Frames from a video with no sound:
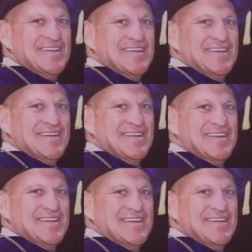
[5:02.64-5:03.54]

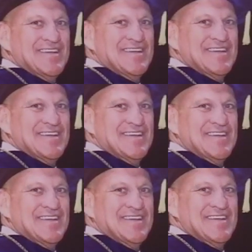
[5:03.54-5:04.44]

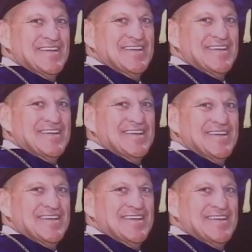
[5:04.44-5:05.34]

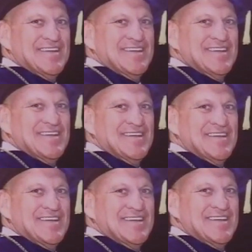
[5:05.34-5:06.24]

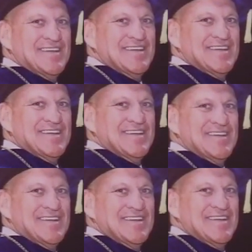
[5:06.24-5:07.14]

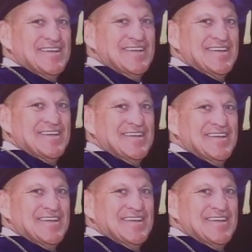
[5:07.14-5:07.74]
(silent)